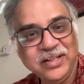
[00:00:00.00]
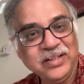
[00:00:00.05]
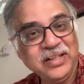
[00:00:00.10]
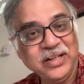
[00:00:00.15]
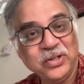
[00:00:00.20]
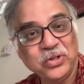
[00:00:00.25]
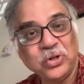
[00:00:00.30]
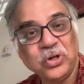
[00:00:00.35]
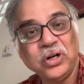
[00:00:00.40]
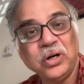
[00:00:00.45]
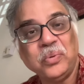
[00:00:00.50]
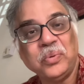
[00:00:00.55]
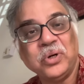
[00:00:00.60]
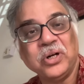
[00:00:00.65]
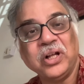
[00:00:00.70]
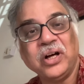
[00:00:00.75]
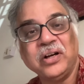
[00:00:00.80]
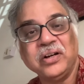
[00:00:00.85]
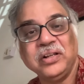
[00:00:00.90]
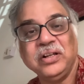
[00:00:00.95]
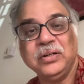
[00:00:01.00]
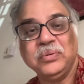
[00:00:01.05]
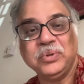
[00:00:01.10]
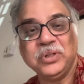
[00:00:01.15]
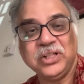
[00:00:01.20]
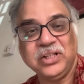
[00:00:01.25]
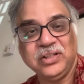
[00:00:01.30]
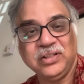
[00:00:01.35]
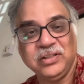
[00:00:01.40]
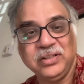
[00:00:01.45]
They talk about
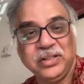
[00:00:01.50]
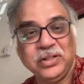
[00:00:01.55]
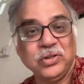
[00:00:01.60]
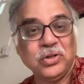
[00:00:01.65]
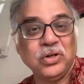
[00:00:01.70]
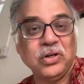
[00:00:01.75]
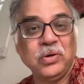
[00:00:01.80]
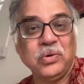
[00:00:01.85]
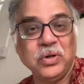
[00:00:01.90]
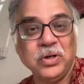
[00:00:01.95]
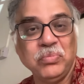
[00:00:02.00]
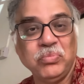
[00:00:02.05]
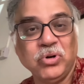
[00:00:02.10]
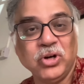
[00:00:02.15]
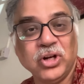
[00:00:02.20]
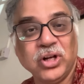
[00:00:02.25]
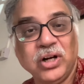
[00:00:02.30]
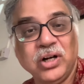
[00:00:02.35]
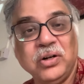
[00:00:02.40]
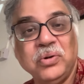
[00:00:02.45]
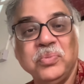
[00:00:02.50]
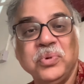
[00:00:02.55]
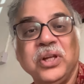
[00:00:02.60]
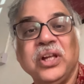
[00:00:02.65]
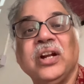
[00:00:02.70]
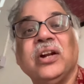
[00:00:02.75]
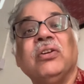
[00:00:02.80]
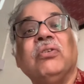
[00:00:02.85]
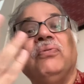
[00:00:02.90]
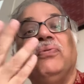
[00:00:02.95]
Aryabhatta, they talk about
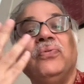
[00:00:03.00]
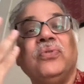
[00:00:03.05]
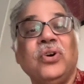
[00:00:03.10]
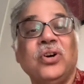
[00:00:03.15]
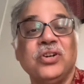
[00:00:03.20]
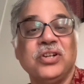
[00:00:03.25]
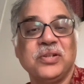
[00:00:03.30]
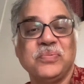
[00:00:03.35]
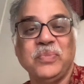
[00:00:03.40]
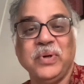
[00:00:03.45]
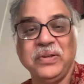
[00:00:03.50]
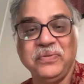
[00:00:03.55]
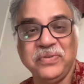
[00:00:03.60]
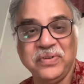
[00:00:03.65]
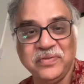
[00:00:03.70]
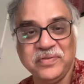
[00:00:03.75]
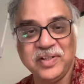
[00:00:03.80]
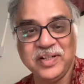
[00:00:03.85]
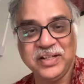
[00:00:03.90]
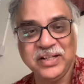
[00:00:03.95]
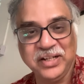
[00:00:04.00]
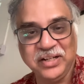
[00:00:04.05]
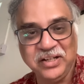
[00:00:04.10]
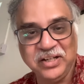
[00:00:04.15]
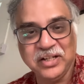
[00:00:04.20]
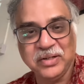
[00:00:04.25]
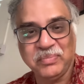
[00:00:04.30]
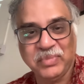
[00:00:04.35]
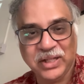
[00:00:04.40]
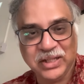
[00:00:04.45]
Barahamir, and of course my favorite
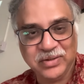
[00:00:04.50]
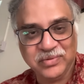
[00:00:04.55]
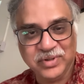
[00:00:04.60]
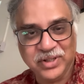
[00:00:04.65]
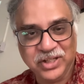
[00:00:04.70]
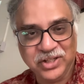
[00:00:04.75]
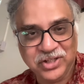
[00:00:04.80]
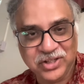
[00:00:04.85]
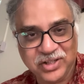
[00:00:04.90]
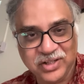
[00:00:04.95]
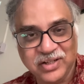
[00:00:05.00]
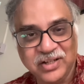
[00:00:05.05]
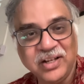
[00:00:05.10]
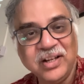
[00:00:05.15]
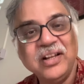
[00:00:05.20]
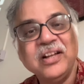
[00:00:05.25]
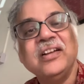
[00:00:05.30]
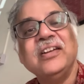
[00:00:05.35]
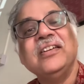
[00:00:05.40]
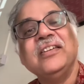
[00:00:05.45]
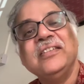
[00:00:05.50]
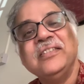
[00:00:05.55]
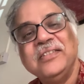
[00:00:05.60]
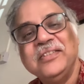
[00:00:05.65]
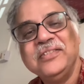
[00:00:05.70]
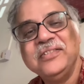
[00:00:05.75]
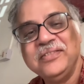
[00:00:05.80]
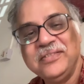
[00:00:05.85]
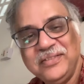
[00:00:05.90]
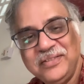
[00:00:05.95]
Indian mathematician,
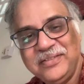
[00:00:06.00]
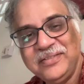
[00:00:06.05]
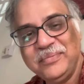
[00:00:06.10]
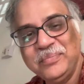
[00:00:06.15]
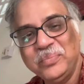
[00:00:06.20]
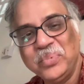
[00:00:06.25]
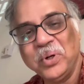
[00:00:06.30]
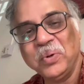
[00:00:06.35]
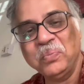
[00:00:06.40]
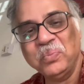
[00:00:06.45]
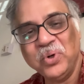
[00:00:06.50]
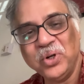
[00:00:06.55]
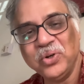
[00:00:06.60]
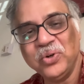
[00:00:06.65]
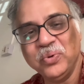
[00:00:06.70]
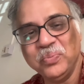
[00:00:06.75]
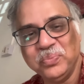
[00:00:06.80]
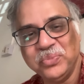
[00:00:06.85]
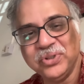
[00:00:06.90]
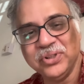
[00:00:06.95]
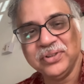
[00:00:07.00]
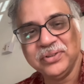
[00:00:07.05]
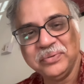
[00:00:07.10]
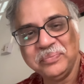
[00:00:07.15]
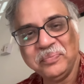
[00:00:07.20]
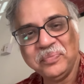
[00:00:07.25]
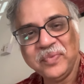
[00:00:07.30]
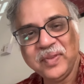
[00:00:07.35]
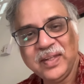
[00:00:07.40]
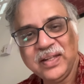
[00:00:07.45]
Brahmagupta.
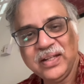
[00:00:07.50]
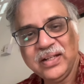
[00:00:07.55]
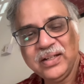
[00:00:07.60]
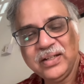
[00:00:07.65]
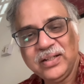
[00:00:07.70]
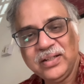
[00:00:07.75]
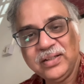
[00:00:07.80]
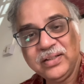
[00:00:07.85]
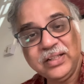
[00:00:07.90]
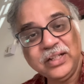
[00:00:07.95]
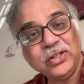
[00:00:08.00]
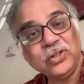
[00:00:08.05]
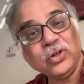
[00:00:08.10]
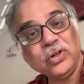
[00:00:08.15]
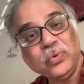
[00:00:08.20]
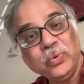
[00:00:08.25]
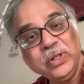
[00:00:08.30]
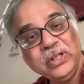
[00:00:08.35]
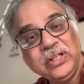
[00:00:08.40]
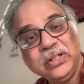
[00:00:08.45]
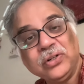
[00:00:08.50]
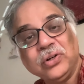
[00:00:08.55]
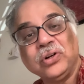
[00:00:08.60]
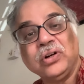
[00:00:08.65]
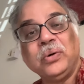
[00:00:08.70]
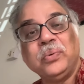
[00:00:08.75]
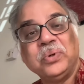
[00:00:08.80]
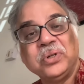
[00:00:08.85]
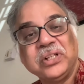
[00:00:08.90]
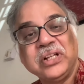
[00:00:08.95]
When they talk
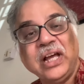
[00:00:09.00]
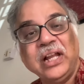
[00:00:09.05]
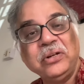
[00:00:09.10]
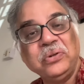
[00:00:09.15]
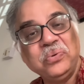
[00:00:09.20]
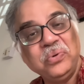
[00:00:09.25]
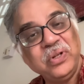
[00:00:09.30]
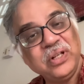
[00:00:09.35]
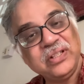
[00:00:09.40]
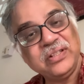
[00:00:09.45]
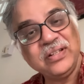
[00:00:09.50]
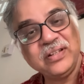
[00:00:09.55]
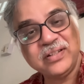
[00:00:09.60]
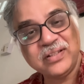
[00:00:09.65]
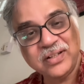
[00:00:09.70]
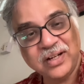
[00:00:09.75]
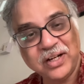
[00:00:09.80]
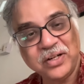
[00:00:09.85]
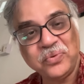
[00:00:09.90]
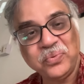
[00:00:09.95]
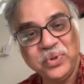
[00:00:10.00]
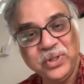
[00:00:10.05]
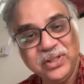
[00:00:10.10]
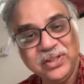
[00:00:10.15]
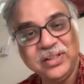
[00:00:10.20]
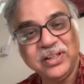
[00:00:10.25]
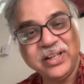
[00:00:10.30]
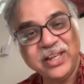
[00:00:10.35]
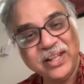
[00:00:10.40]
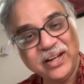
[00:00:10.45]
about calculus, they start with
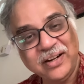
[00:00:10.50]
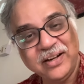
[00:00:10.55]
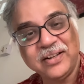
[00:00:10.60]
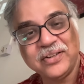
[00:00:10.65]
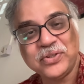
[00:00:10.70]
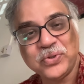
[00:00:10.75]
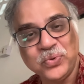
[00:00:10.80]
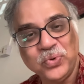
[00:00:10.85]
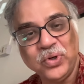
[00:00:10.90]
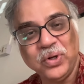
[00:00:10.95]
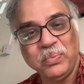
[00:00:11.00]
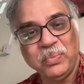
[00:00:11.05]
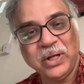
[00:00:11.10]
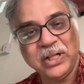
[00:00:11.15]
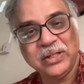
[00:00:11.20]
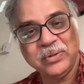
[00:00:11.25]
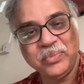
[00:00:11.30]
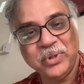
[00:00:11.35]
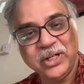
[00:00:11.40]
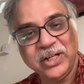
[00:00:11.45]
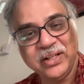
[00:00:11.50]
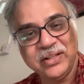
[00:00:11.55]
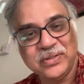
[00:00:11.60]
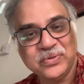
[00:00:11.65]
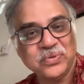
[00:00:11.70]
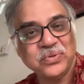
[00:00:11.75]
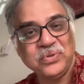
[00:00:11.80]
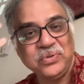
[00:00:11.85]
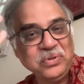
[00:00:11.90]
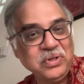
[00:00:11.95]
the Kerala School of
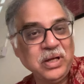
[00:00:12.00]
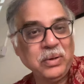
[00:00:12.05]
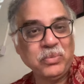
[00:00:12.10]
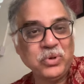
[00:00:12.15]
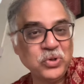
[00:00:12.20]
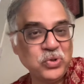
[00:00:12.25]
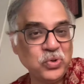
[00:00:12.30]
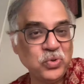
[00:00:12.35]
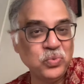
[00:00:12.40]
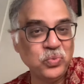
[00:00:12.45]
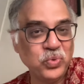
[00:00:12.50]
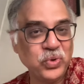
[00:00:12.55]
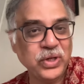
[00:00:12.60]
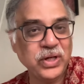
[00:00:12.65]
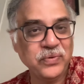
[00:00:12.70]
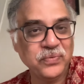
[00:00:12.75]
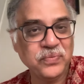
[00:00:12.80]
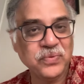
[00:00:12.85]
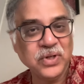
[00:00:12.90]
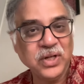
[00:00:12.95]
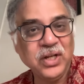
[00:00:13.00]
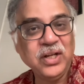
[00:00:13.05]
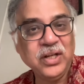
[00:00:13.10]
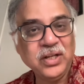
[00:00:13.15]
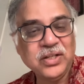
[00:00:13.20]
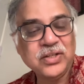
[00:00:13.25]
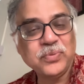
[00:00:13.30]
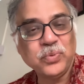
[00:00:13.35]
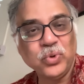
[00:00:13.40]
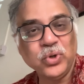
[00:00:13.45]
Mathematics, about whom we have
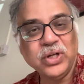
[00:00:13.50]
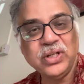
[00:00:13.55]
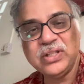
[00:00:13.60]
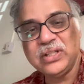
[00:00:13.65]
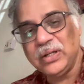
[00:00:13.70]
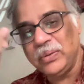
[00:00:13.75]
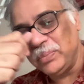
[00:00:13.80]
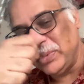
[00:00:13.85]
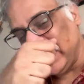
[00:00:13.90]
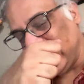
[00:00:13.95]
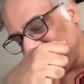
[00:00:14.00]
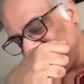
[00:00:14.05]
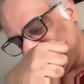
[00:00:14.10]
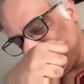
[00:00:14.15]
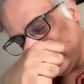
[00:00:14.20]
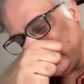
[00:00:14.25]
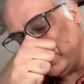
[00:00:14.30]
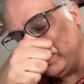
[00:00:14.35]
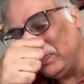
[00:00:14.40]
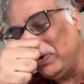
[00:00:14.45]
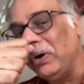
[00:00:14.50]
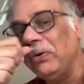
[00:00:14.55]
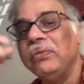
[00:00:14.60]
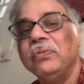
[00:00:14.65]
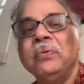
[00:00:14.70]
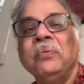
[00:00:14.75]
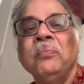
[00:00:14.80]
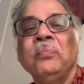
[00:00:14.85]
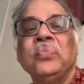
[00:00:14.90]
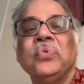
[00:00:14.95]
spoken sometimes
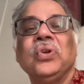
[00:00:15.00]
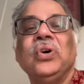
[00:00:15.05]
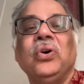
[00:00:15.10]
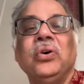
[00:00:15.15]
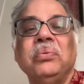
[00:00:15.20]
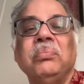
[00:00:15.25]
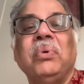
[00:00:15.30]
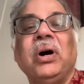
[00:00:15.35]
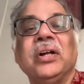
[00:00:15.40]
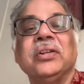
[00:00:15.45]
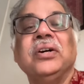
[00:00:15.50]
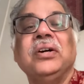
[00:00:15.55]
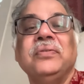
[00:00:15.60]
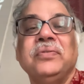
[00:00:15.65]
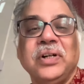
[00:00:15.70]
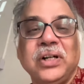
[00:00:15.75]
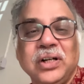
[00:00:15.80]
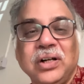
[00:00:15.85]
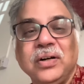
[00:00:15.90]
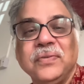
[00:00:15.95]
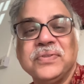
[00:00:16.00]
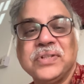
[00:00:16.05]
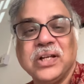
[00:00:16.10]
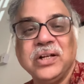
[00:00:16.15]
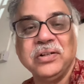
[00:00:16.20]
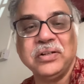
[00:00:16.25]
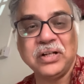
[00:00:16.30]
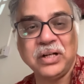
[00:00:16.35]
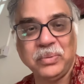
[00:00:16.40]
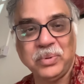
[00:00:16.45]
on Madhava of
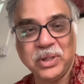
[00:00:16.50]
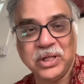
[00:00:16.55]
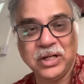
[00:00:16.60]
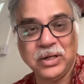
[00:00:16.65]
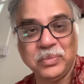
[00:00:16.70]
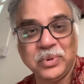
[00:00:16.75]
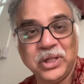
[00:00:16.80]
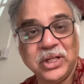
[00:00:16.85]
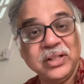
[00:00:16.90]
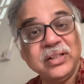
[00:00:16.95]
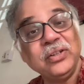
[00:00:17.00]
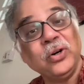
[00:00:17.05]
Sangramagama.